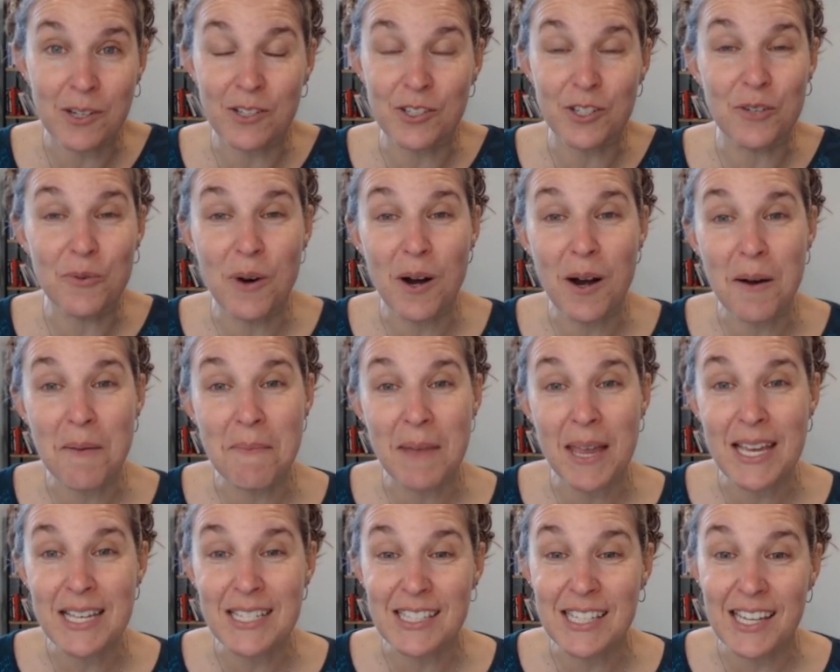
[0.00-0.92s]
You are
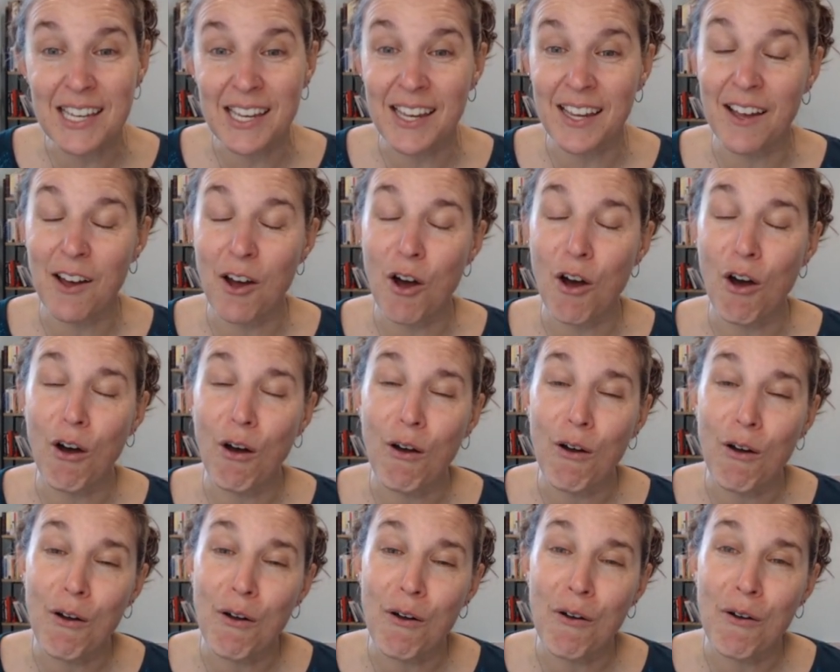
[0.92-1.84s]
amazing.
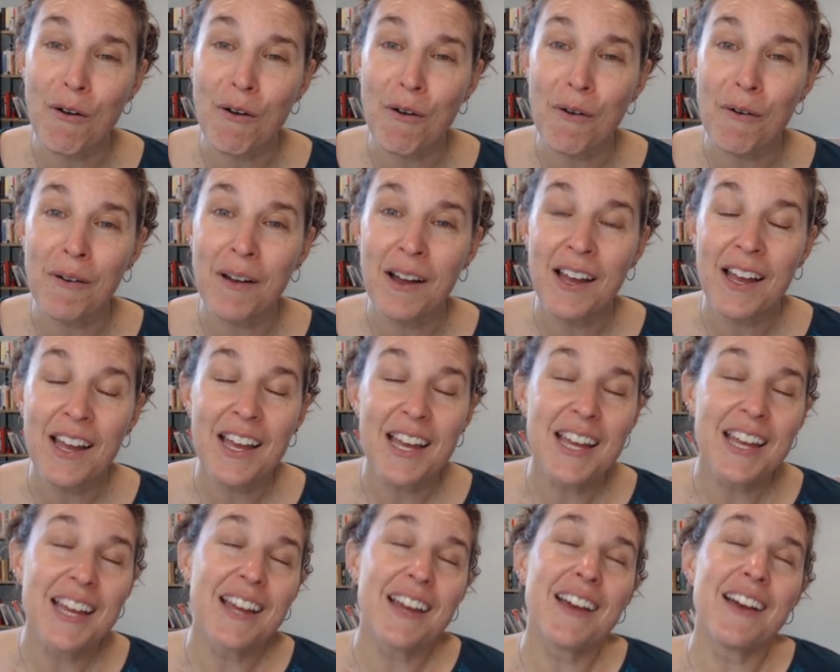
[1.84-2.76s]
Oh,
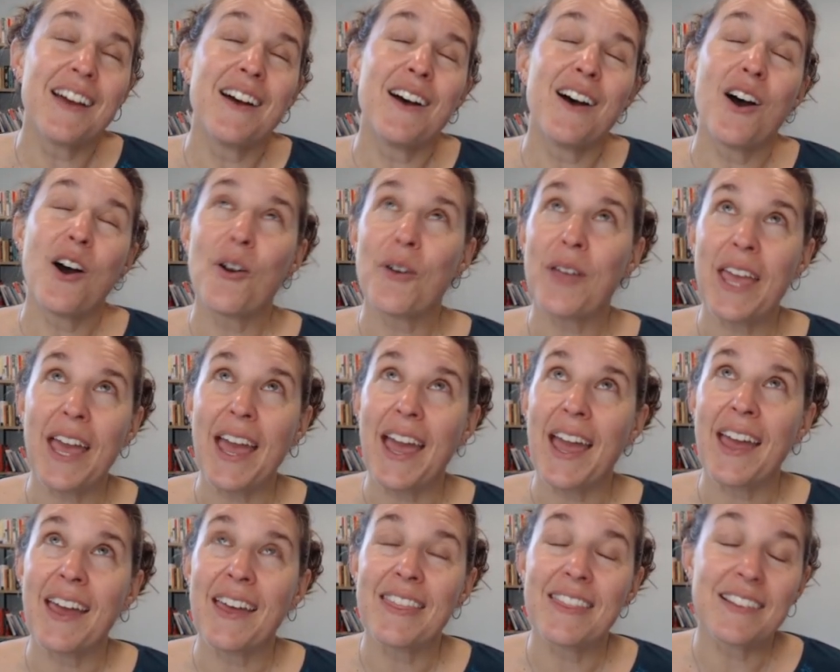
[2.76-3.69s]

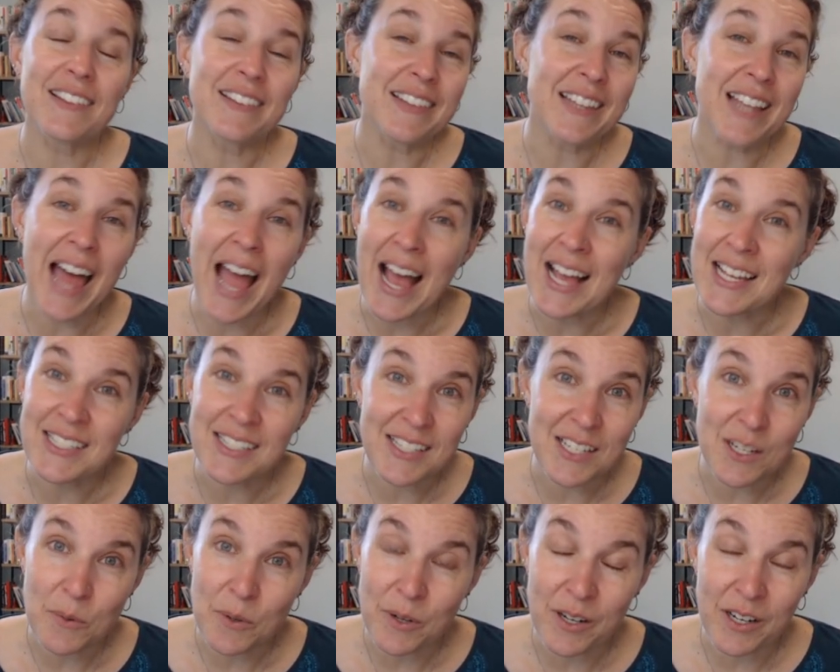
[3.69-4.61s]
okay. The last
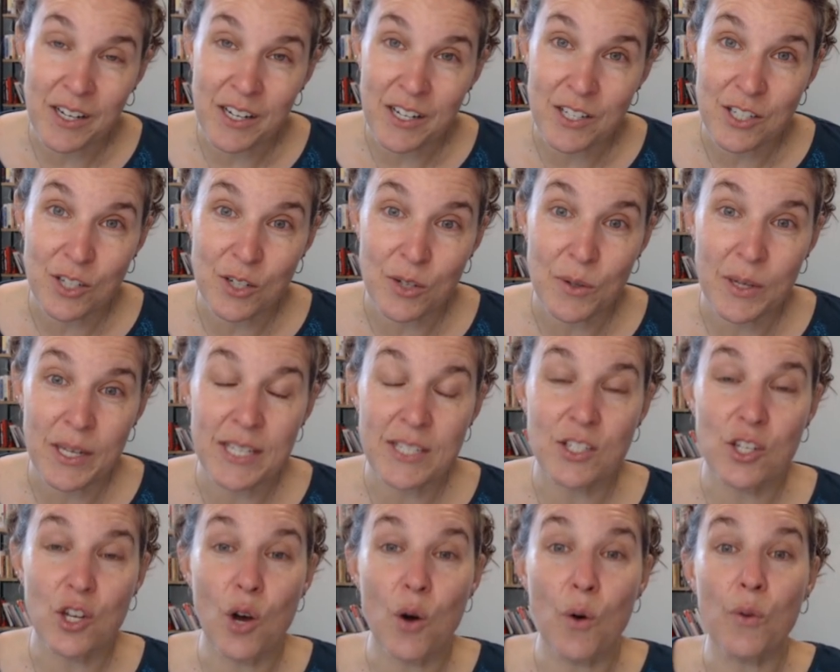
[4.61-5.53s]
thing we're going to do is
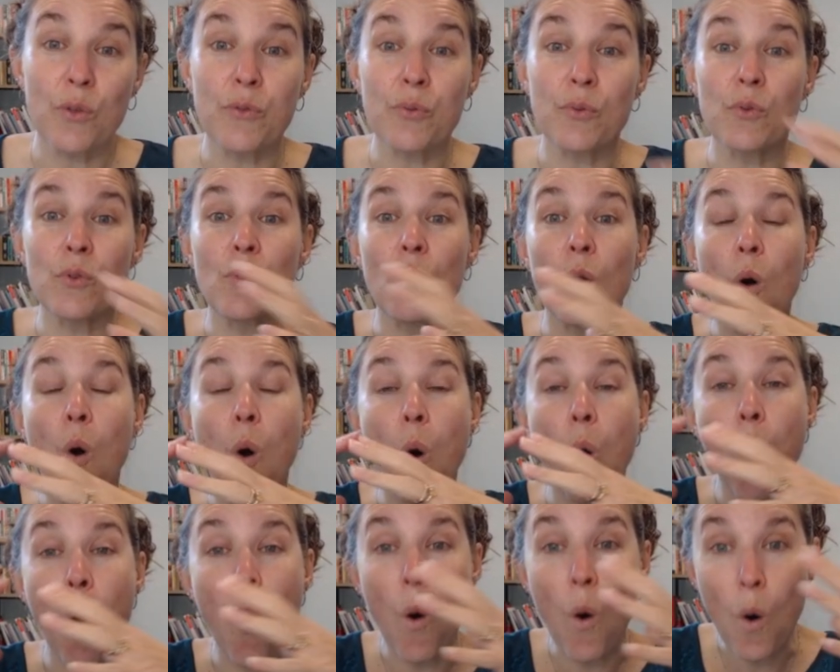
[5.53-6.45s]
go through the
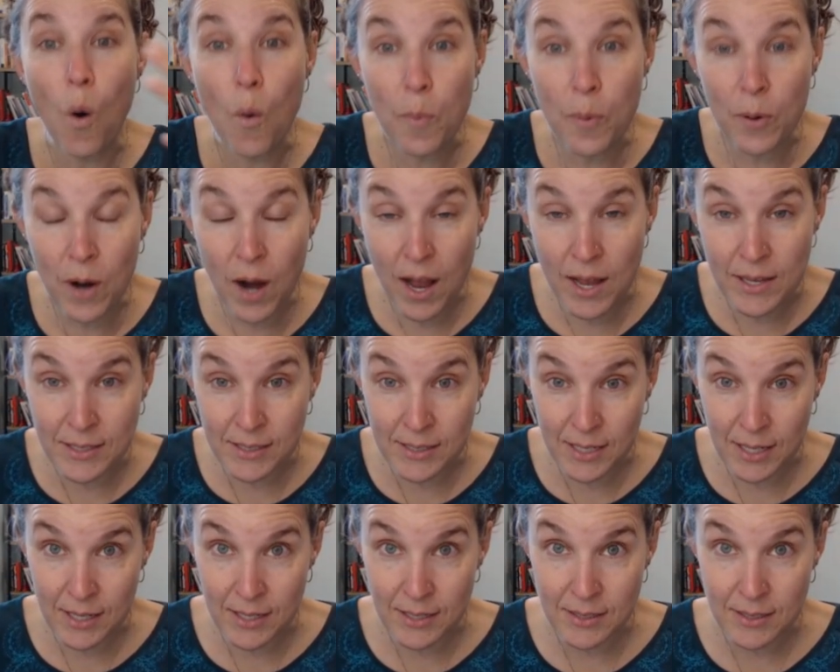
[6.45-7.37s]
whole
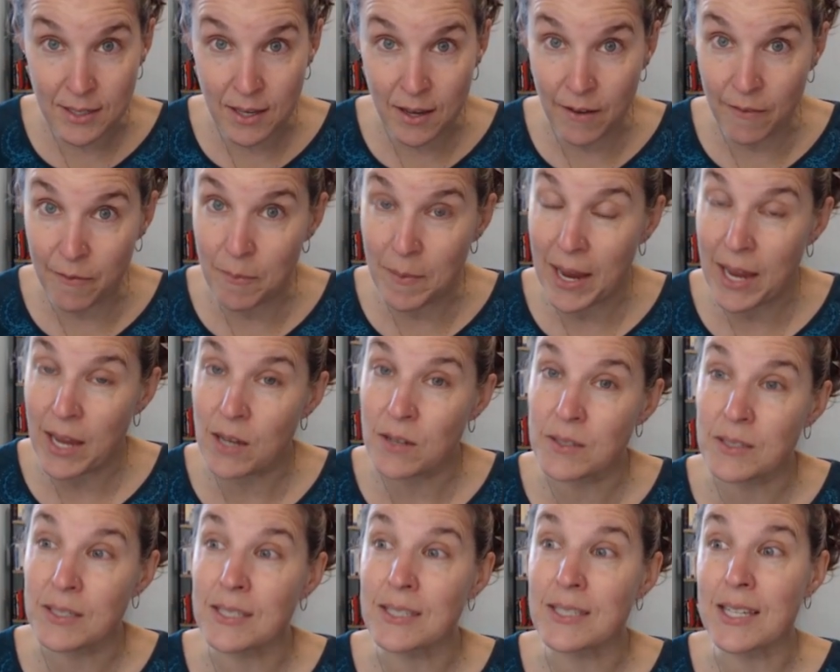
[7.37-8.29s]
process of
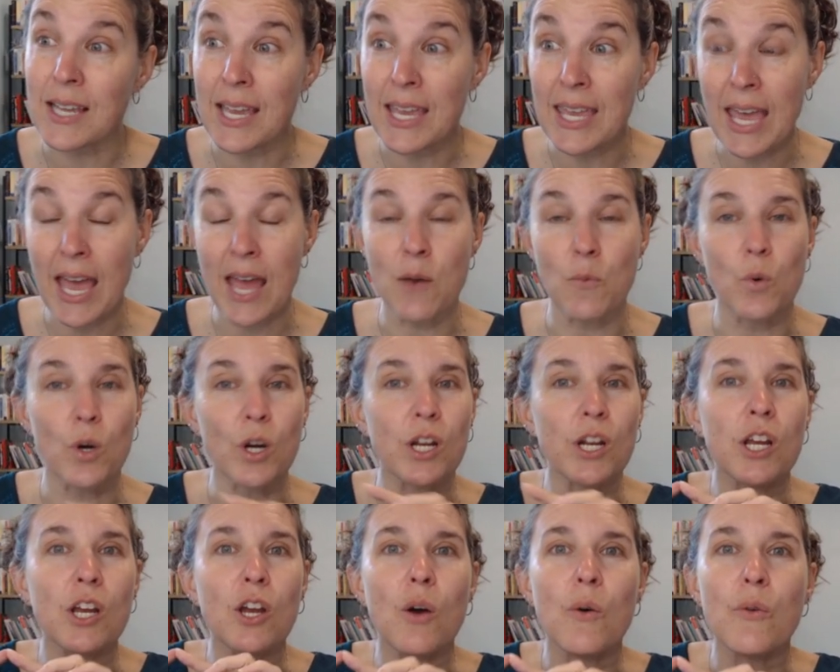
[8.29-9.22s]
meiosis. Again, we're going
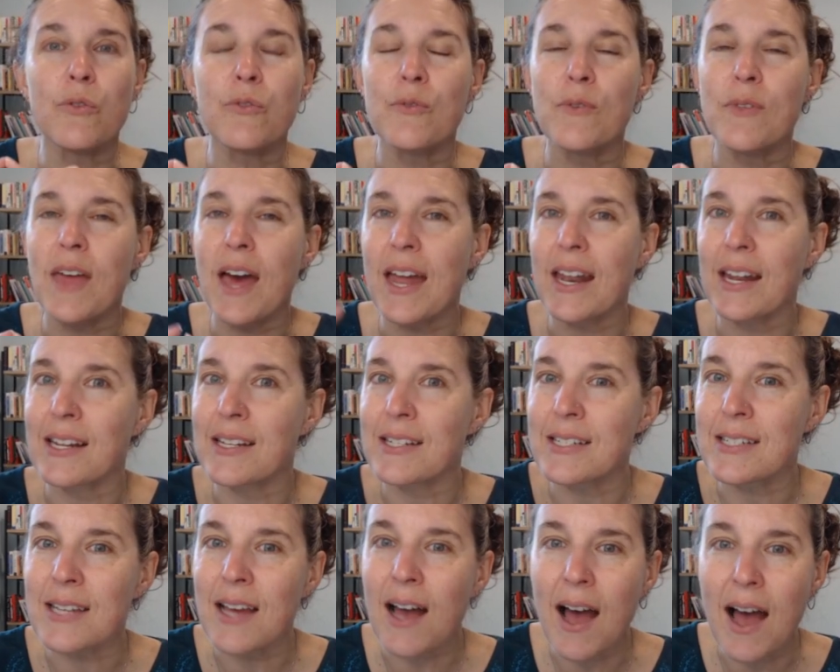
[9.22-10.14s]
to go through that
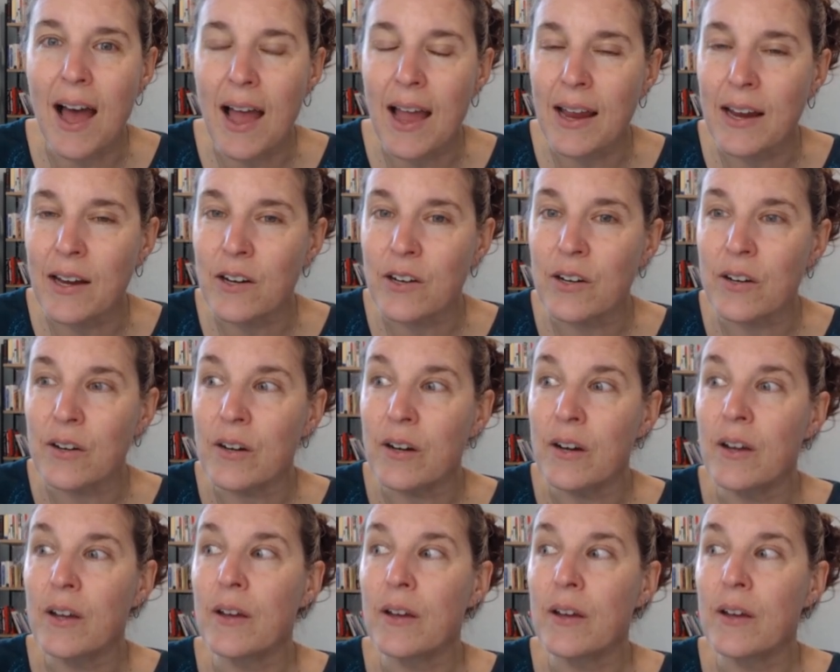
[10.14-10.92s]
entire